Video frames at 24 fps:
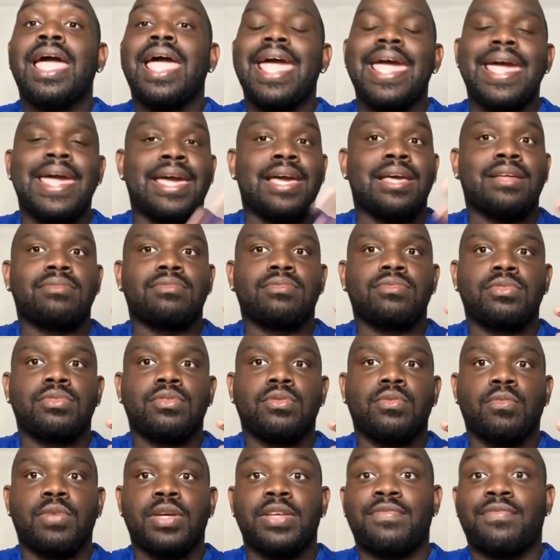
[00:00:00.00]
And
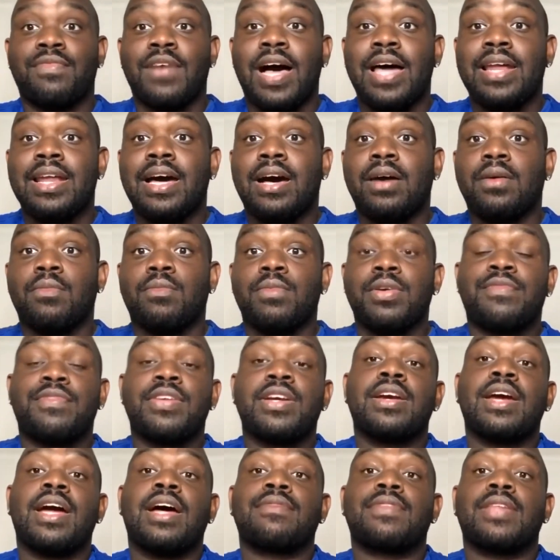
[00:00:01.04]
we
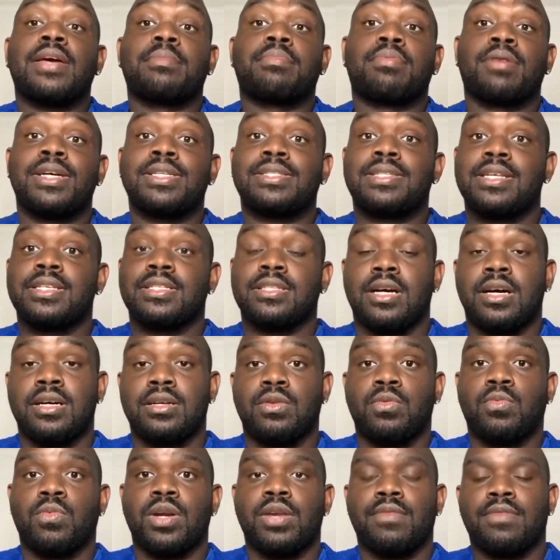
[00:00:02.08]
figure out that Preston is under
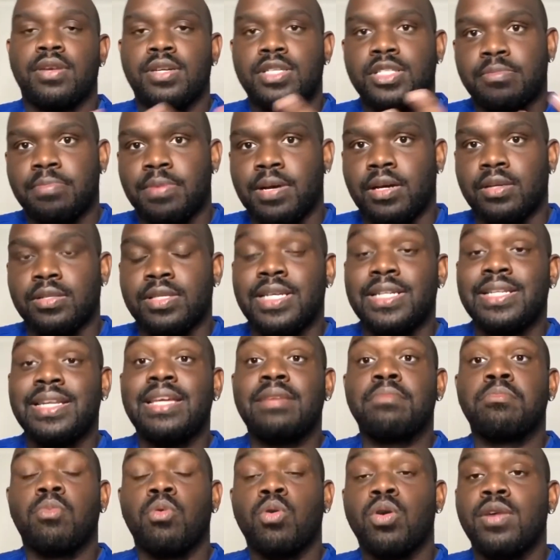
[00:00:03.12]
one of her spells. He
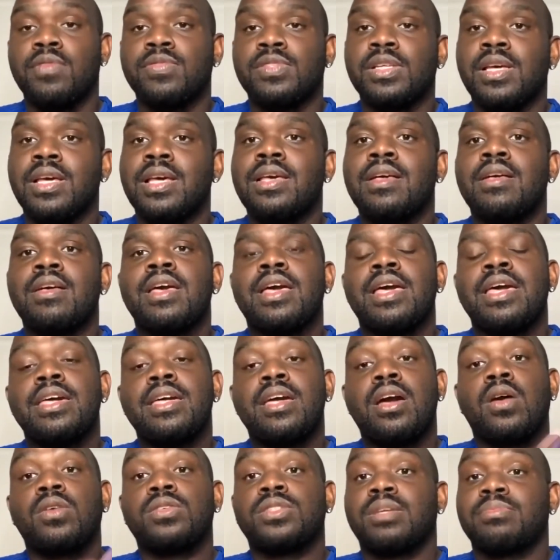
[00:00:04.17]
demorphs. He
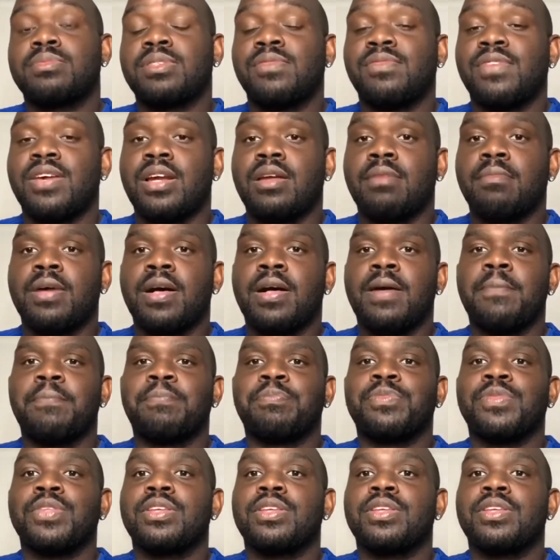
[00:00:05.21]
goes up to Venema.